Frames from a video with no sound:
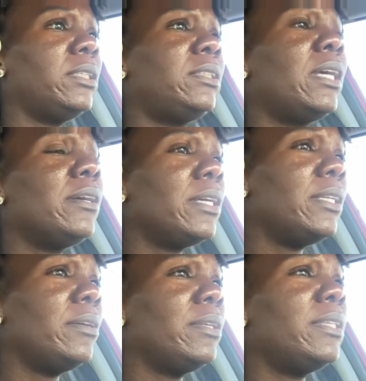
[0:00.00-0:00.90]
Dunkin'
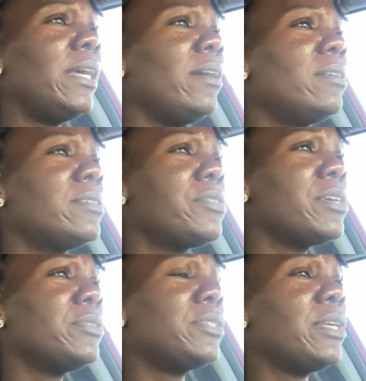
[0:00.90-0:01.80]
Donuts, they are
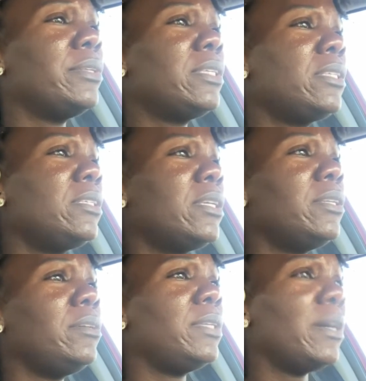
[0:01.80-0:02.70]
so slow. This is the
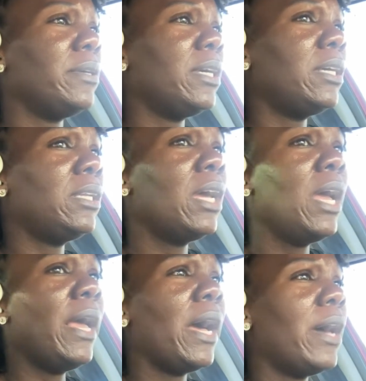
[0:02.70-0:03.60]
new Dunkin'.
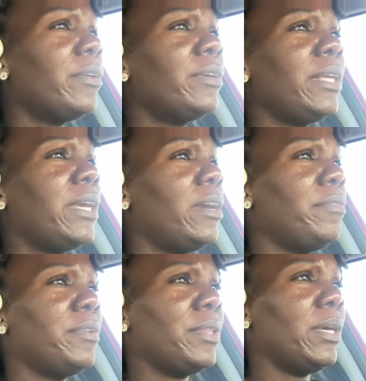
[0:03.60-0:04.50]
I don't really care
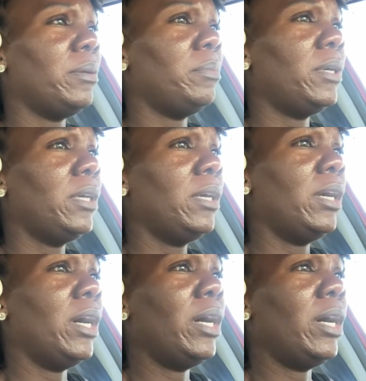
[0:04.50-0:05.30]
for them.